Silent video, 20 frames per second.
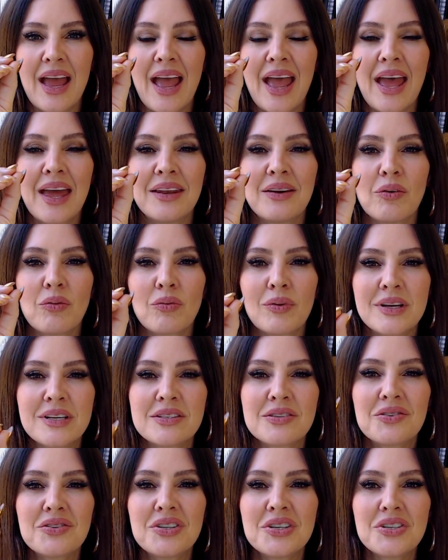And
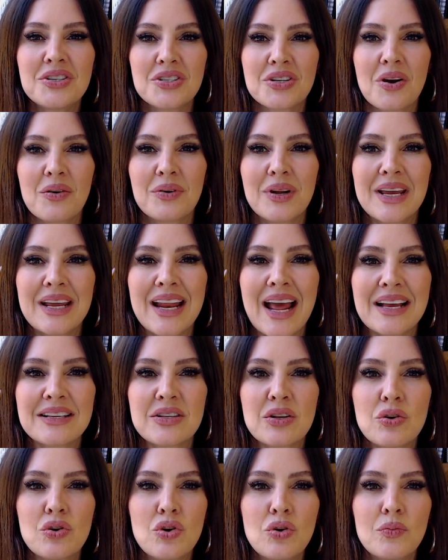research has shown it
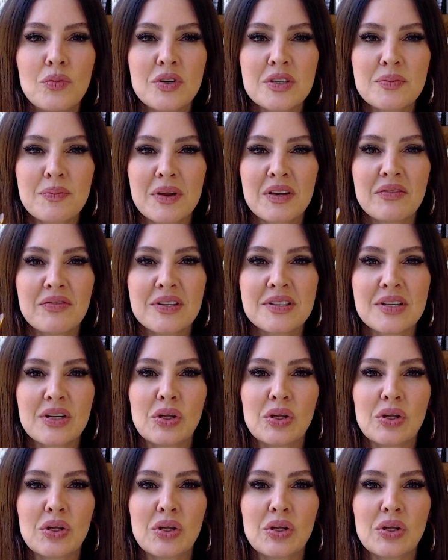has numerous benefits,